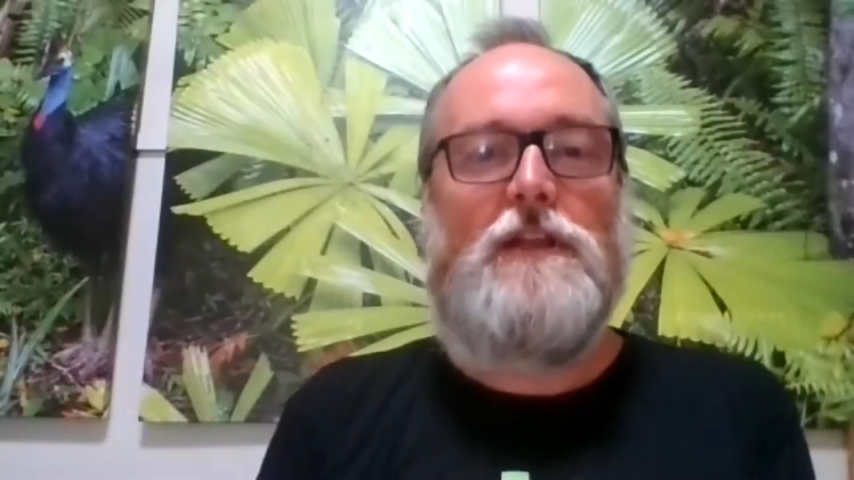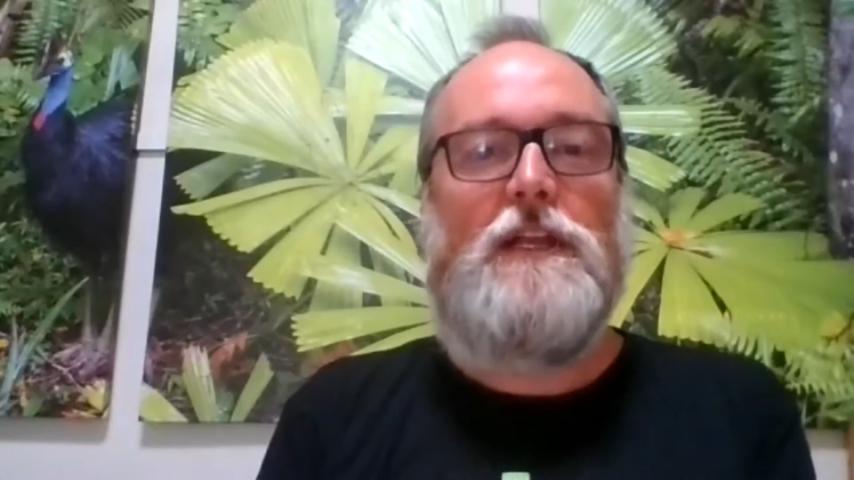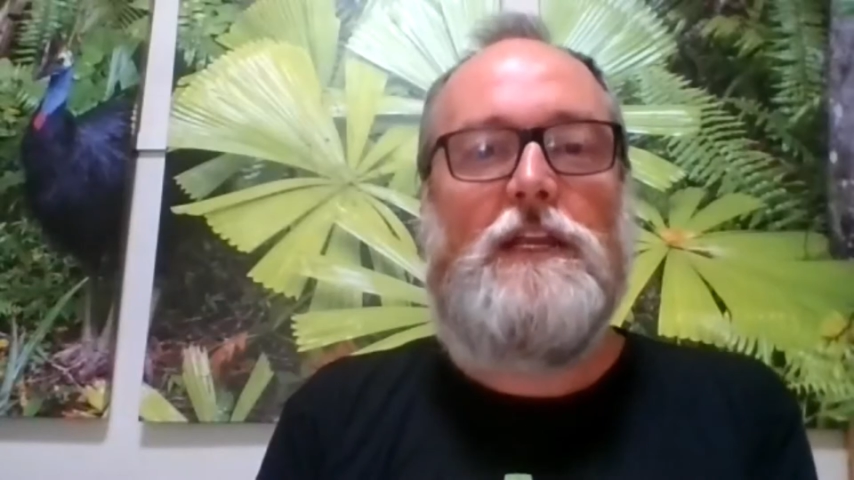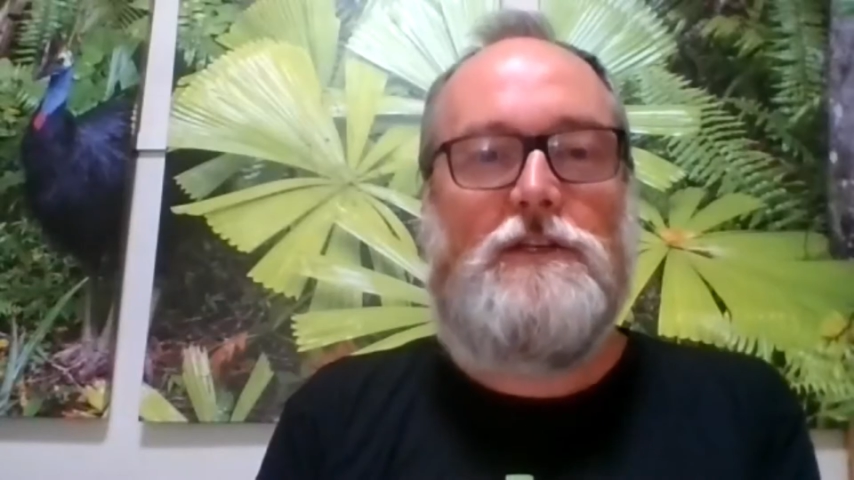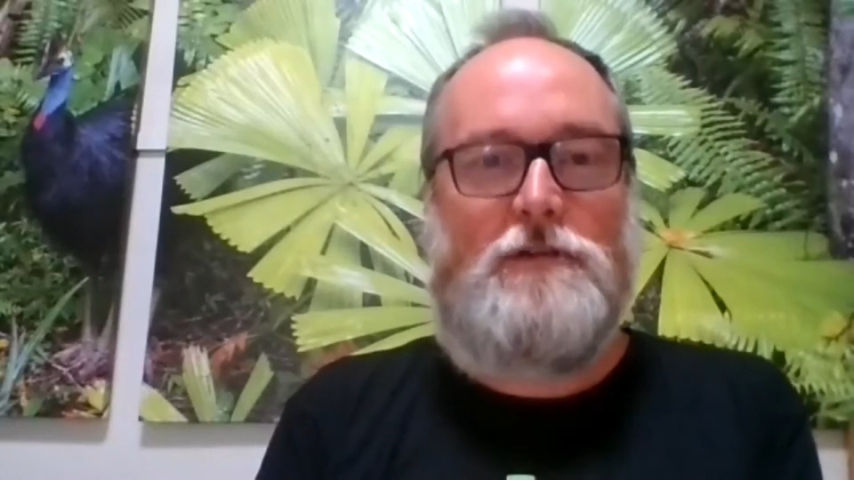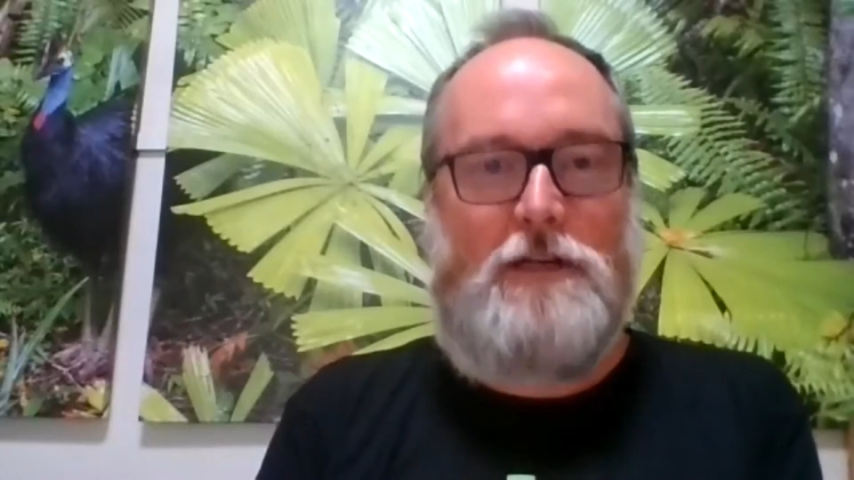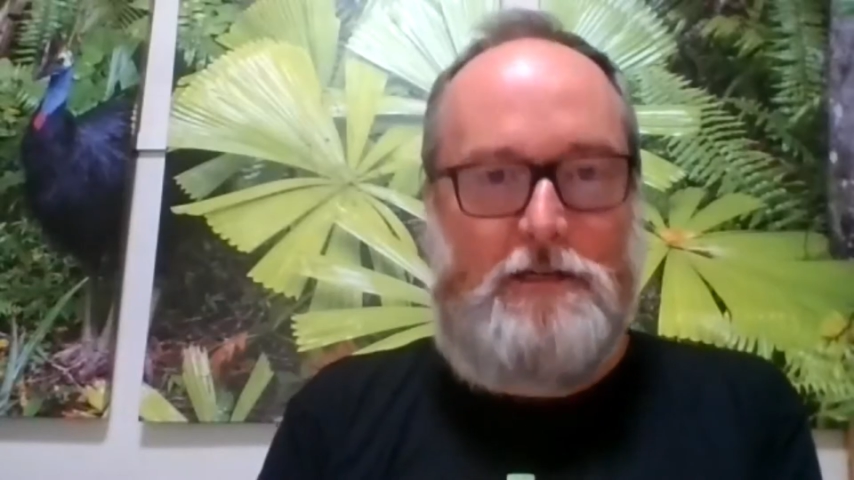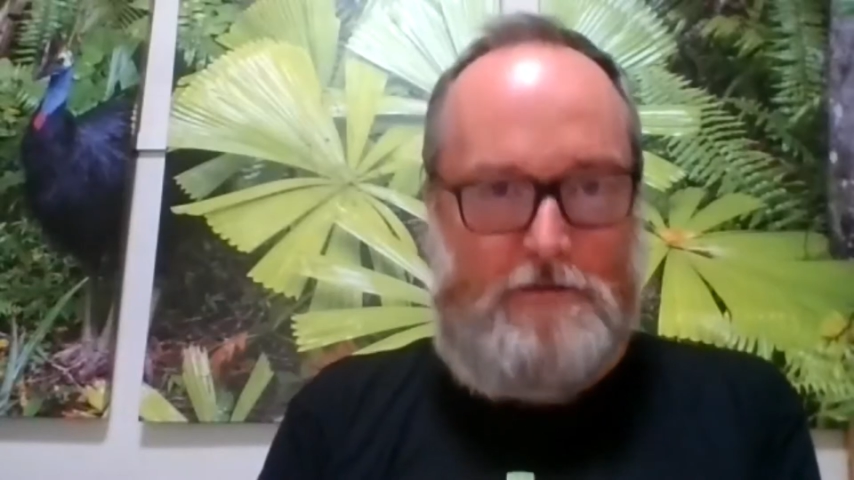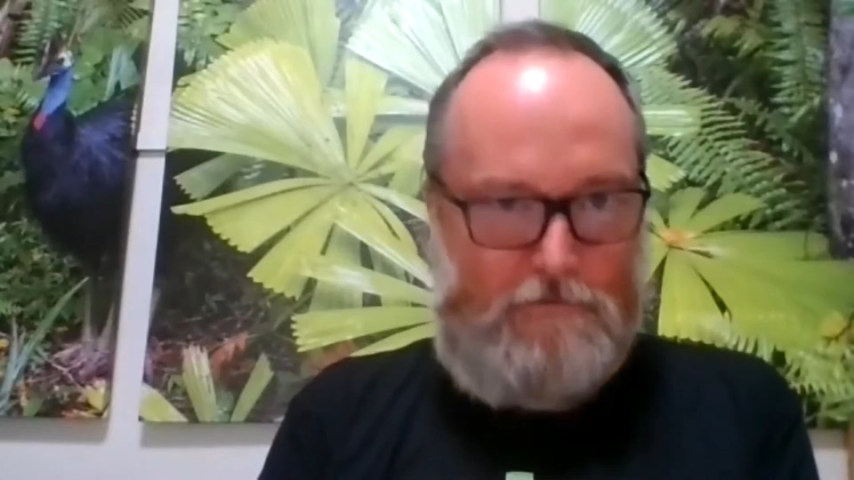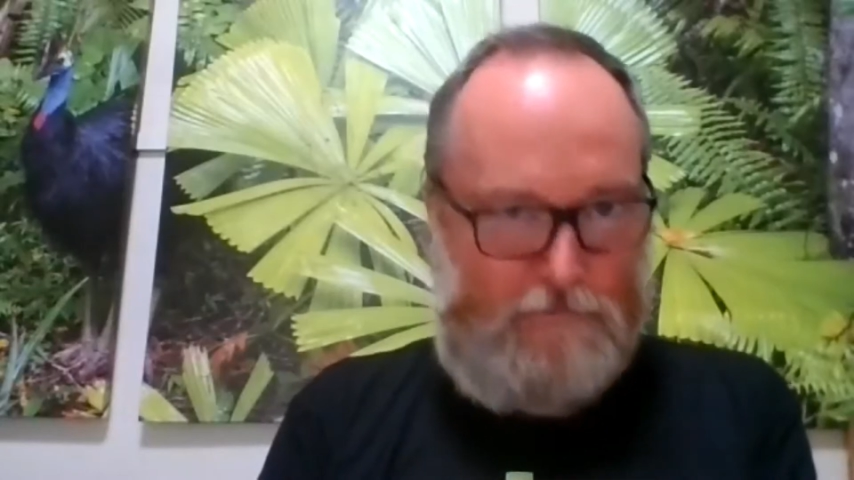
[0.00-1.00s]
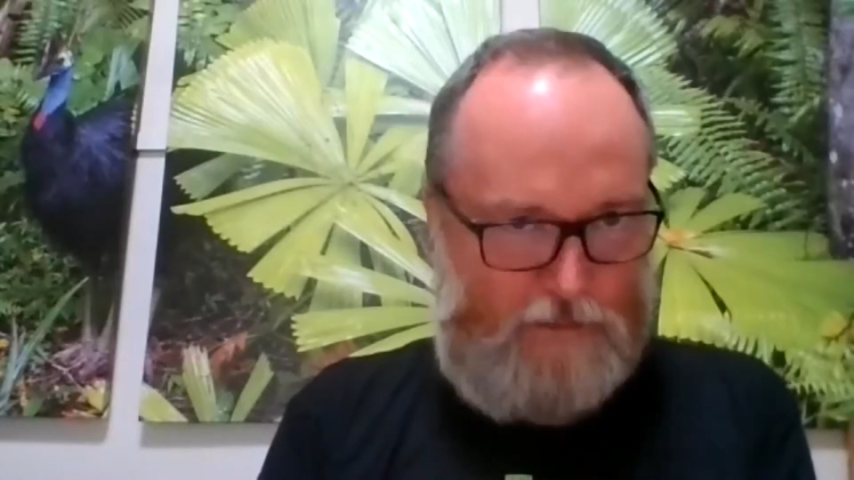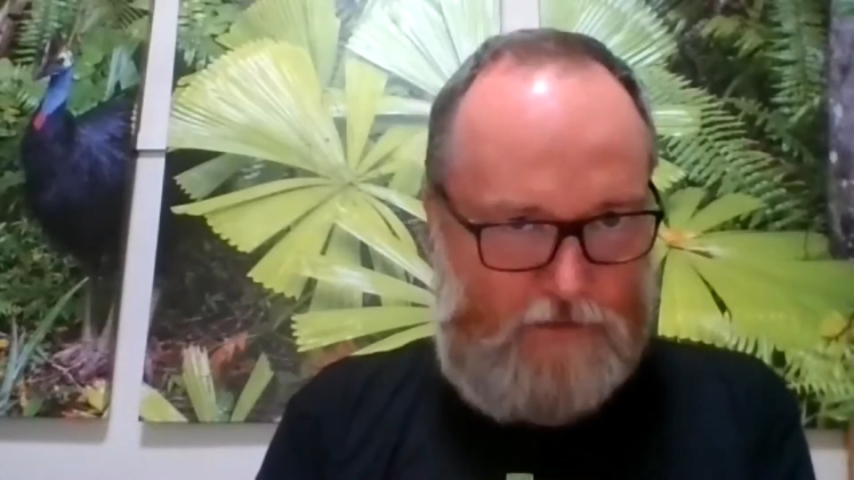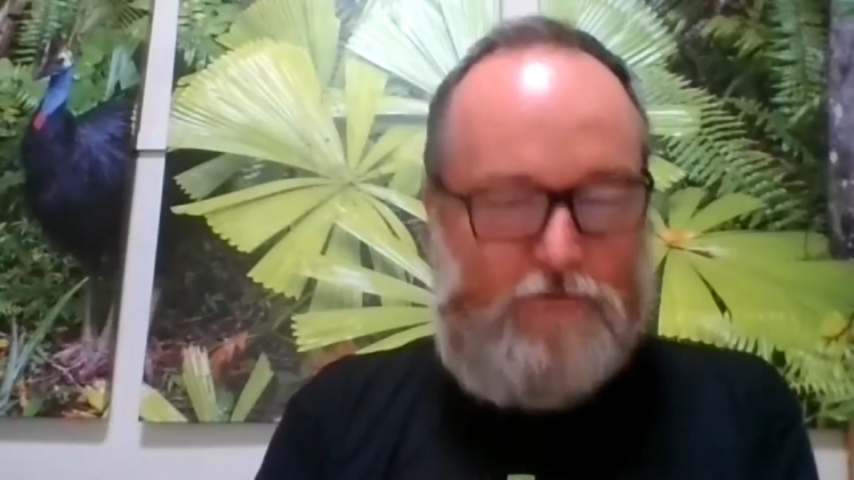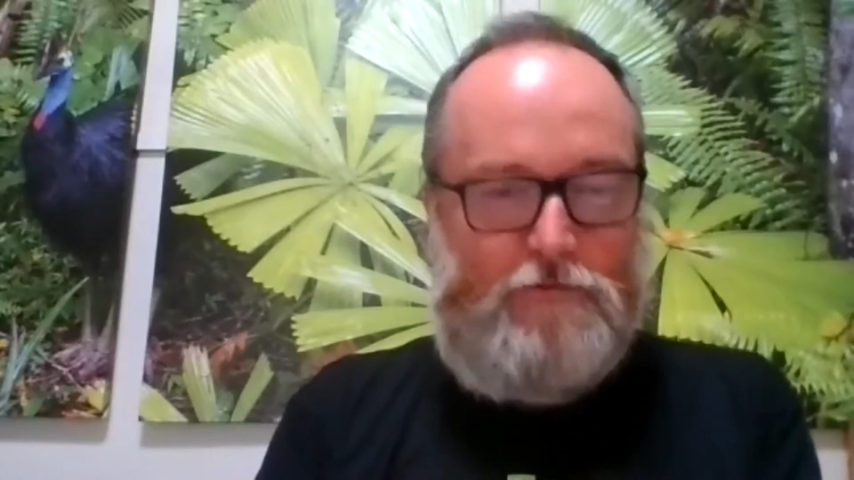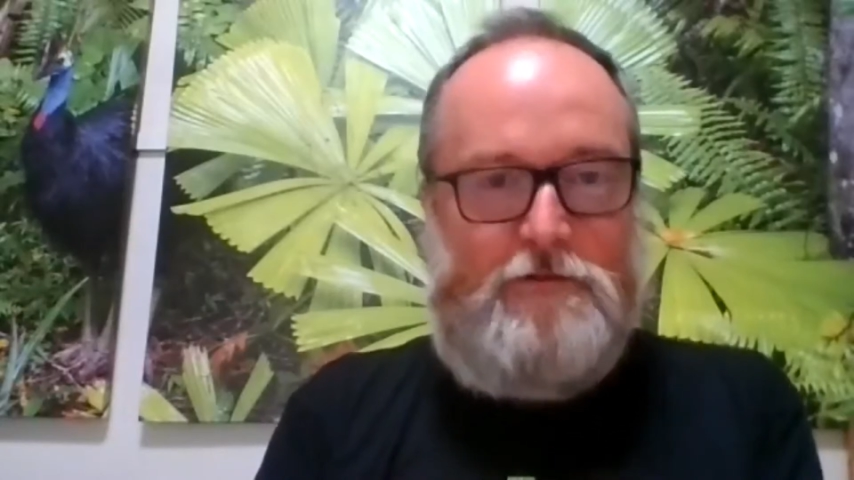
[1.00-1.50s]

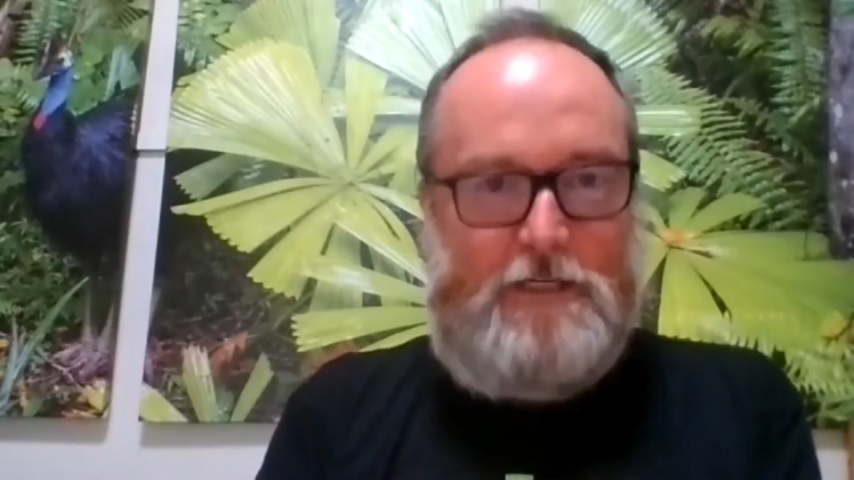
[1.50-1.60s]
integral